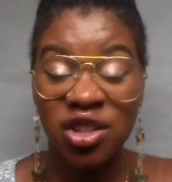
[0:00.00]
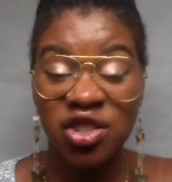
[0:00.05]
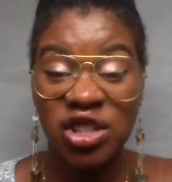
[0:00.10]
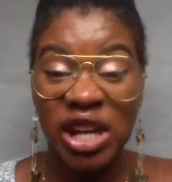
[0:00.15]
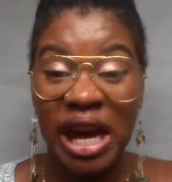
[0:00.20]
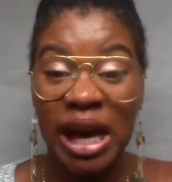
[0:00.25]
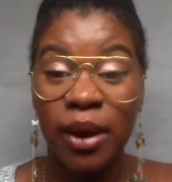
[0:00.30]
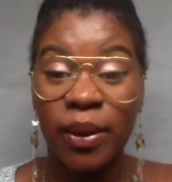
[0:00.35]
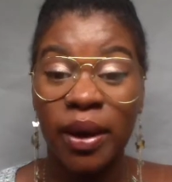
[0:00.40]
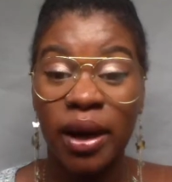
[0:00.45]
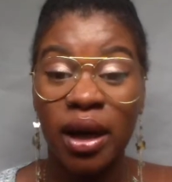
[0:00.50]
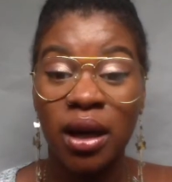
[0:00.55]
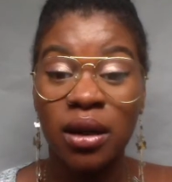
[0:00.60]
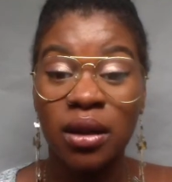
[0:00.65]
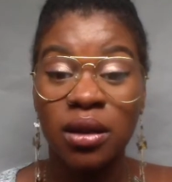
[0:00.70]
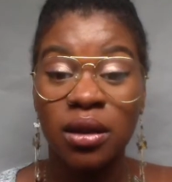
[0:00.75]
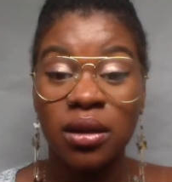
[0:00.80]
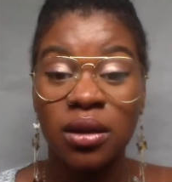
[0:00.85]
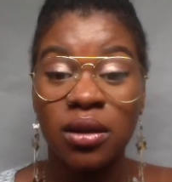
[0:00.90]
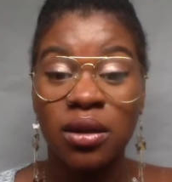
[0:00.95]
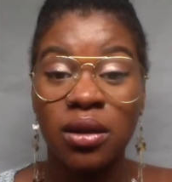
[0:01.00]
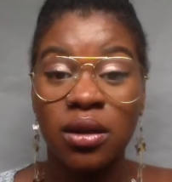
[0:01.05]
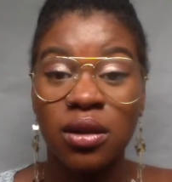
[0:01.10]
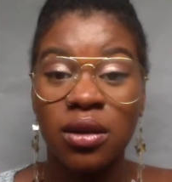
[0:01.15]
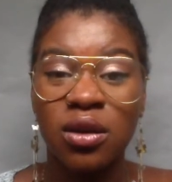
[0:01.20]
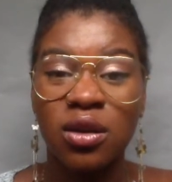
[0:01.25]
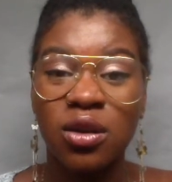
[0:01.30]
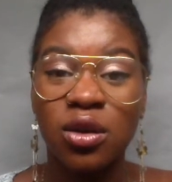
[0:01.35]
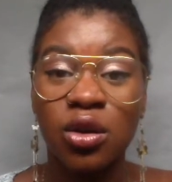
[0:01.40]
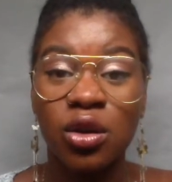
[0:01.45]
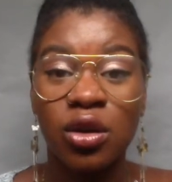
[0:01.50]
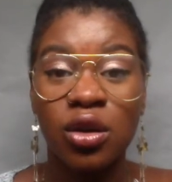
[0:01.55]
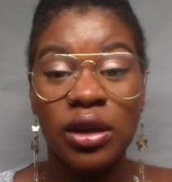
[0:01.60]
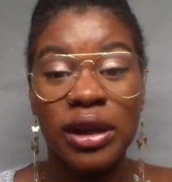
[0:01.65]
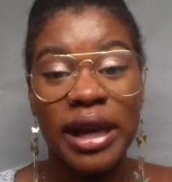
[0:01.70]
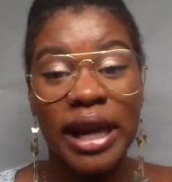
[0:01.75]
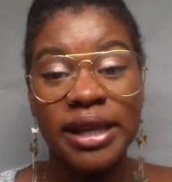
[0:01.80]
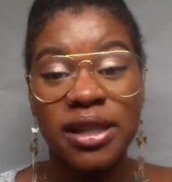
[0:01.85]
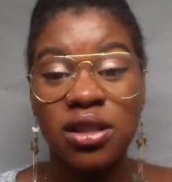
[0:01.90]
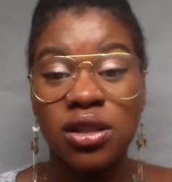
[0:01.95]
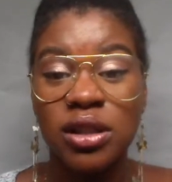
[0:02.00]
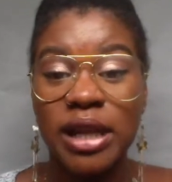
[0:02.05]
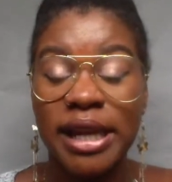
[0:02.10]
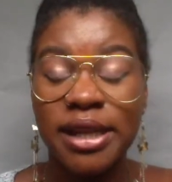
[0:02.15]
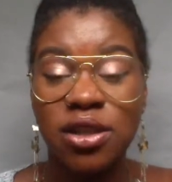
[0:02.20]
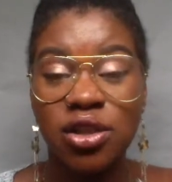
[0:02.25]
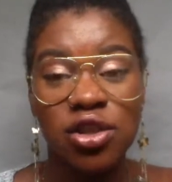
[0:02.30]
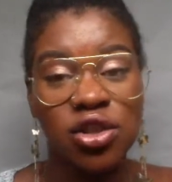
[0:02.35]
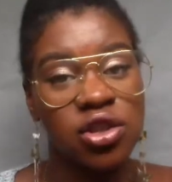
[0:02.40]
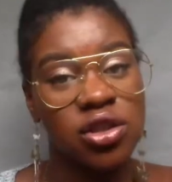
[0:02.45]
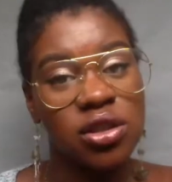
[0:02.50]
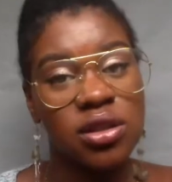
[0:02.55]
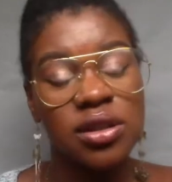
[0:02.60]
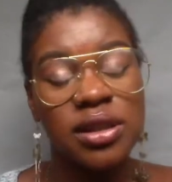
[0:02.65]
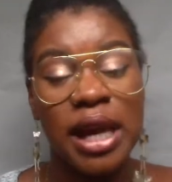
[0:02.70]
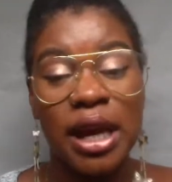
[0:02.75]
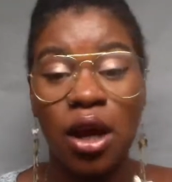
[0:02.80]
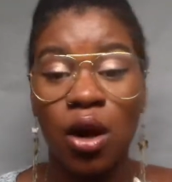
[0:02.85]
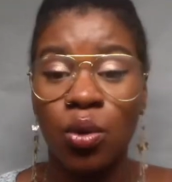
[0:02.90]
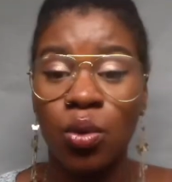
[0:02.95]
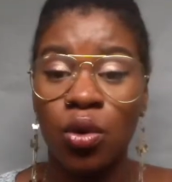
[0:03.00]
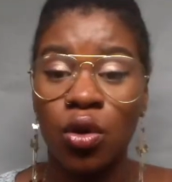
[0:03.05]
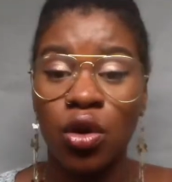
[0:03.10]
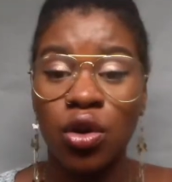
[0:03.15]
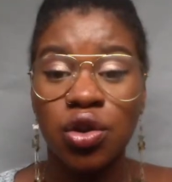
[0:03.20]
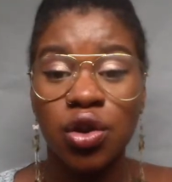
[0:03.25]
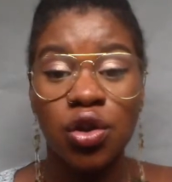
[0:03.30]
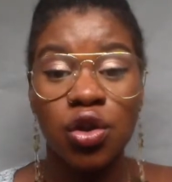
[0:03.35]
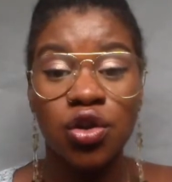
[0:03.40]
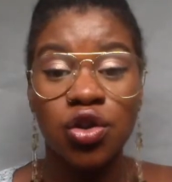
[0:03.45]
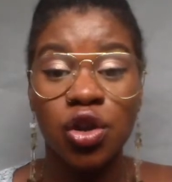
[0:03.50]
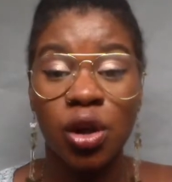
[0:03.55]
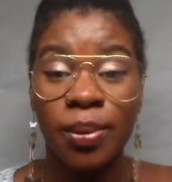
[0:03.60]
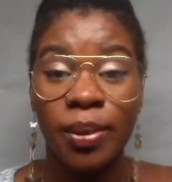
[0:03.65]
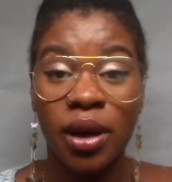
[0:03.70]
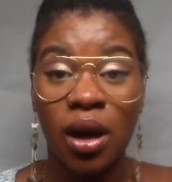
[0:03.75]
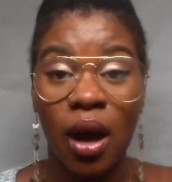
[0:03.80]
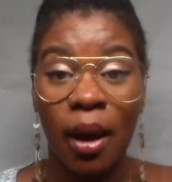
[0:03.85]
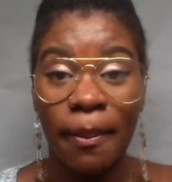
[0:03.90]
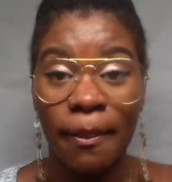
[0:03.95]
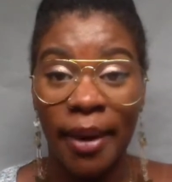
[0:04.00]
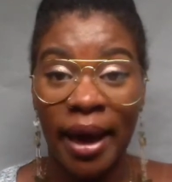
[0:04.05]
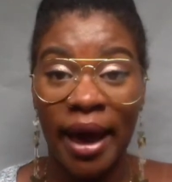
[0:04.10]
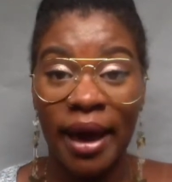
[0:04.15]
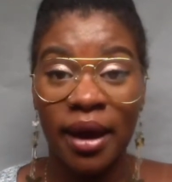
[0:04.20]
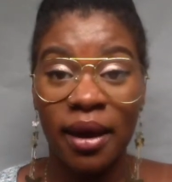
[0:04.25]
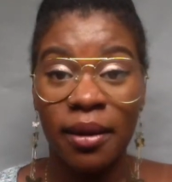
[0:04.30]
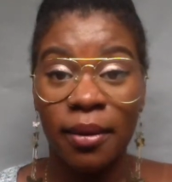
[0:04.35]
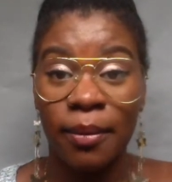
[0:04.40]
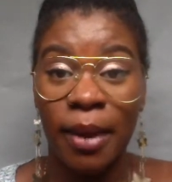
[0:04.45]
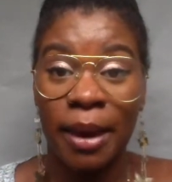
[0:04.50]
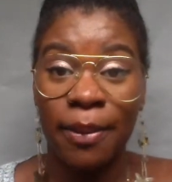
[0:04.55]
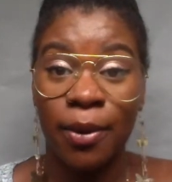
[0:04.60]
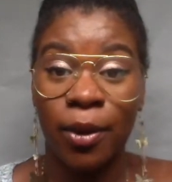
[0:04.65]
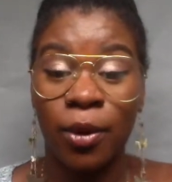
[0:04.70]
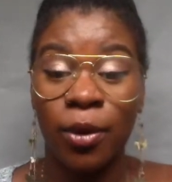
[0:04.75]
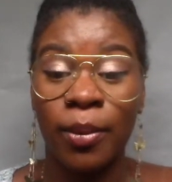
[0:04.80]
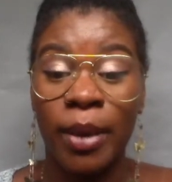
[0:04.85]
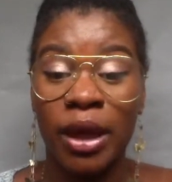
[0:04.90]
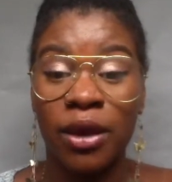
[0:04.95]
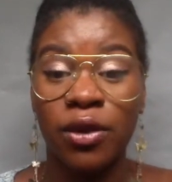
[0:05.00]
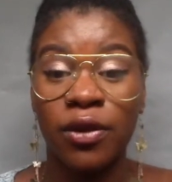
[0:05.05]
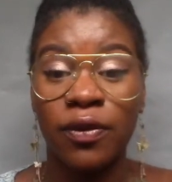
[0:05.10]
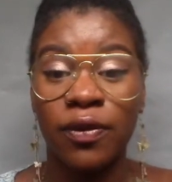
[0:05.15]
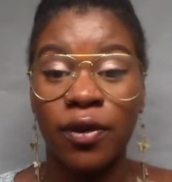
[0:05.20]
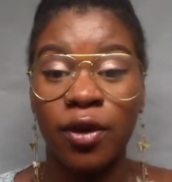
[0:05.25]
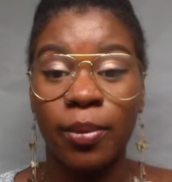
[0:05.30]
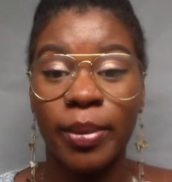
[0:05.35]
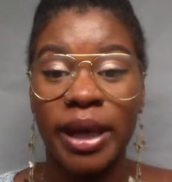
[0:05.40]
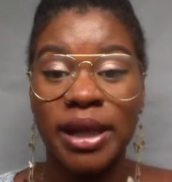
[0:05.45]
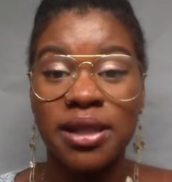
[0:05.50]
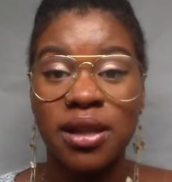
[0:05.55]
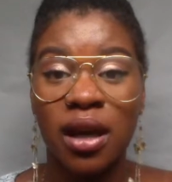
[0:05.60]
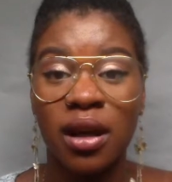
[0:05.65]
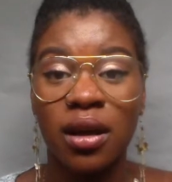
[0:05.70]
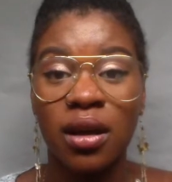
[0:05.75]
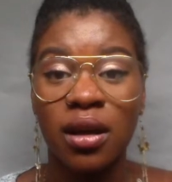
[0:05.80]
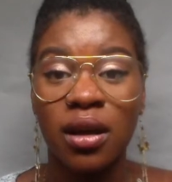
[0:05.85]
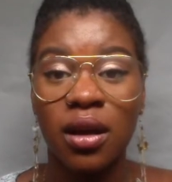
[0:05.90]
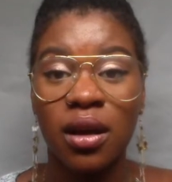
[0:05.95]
shower, or let's just take a walk to the shop and come back. Maybe it will make you feel better.